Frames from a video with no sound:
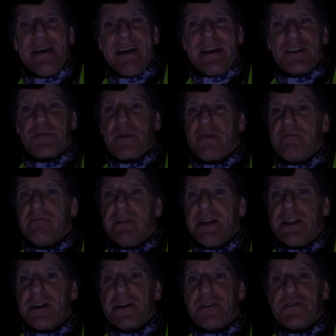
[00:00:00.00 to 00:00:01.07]
it's been
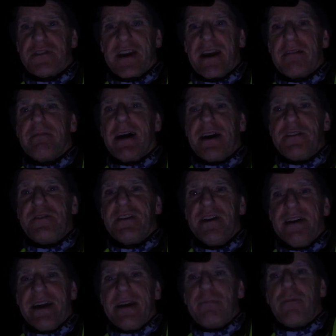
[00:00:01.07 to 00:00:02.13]
really good to get round
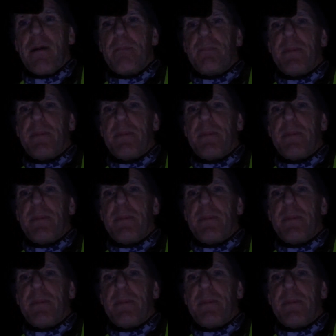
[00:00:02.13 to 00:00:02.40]
in one